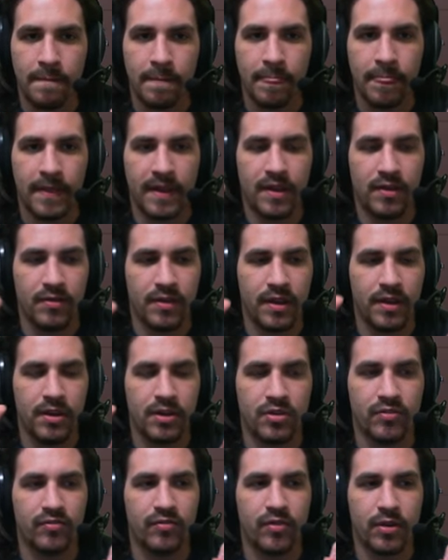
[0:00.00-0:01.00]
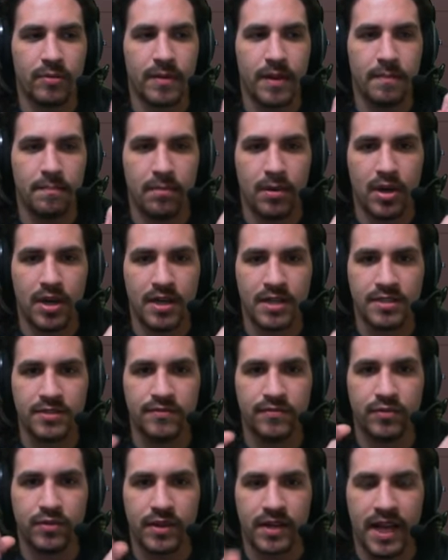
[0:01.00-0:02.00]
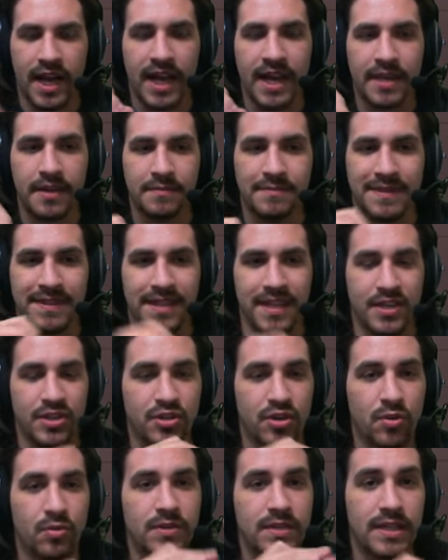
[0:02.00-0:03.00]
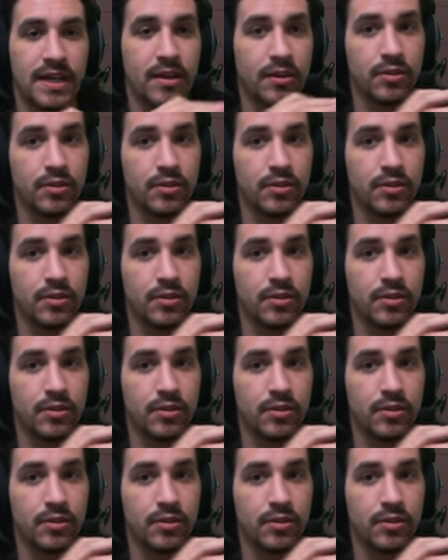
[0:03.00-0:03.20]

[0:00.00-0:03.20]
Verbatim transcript: that you then need to farm a boss for an item that they don't tell you